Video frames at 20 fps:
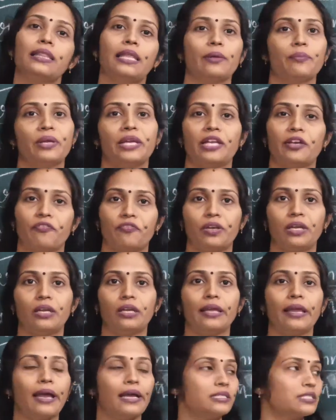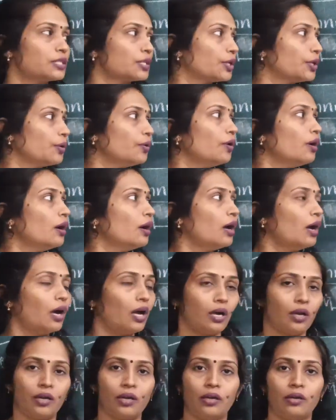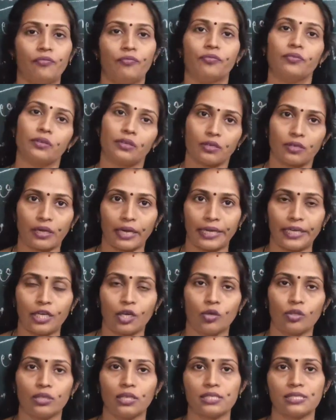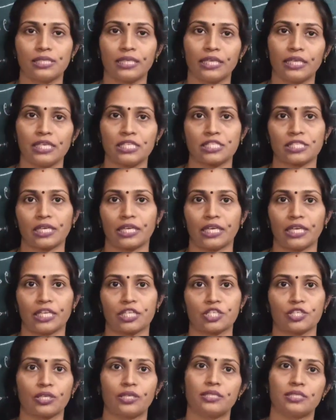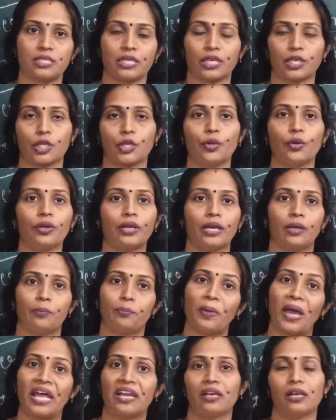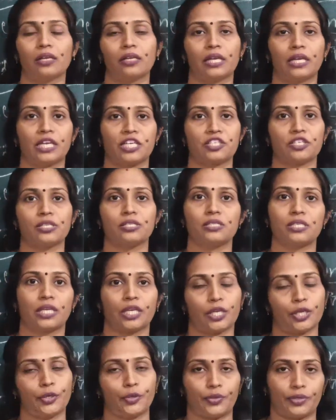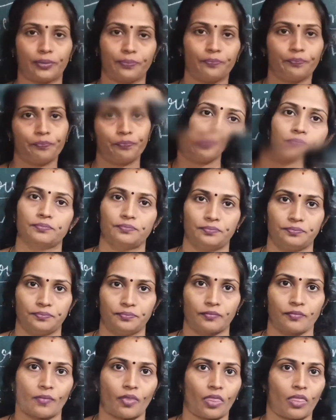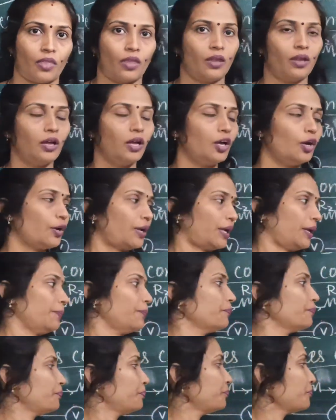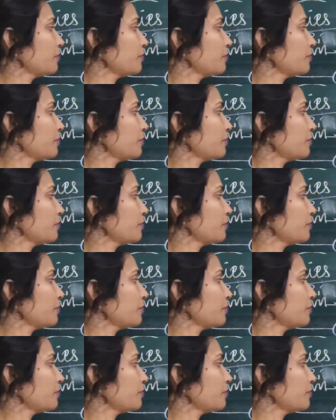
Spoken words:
They may definitely ask you write down the series connection circuit and parallel connection circuit. Okay,